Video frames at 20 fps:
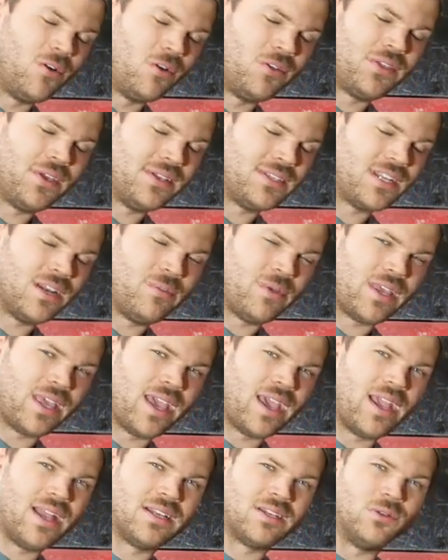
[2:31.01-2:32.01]
whole thing's gonna be
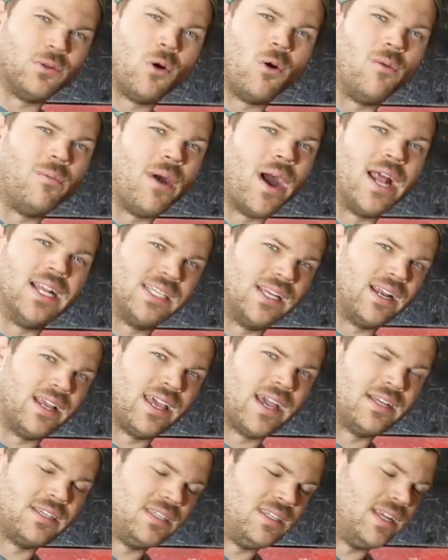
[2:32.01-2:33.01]
caged and the whole body's gonna
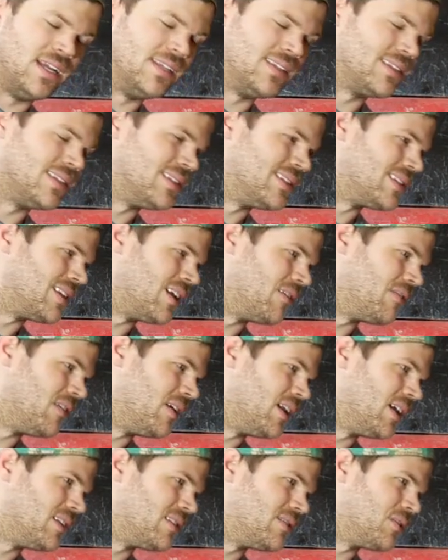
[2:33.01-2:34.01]
catch dents and stuff
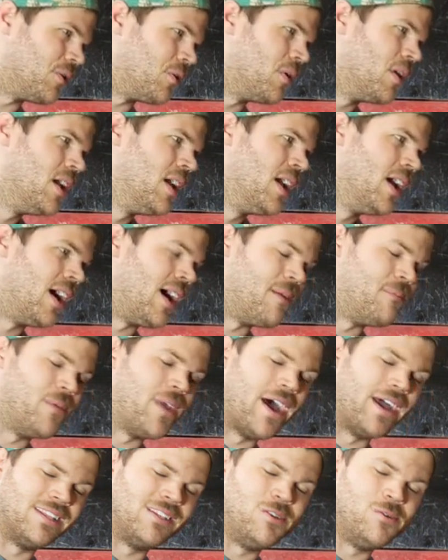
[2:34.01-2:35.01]
in it, so I'm
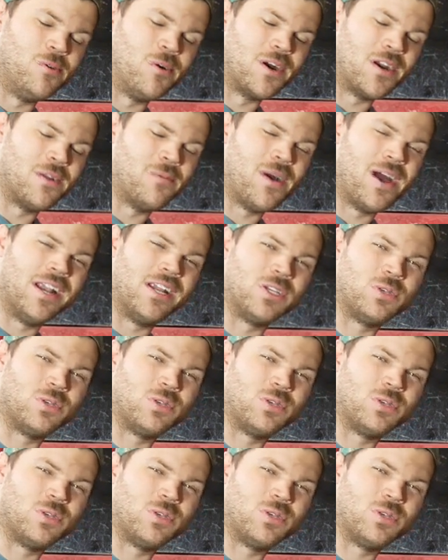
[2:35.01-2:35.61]
not too worried about it.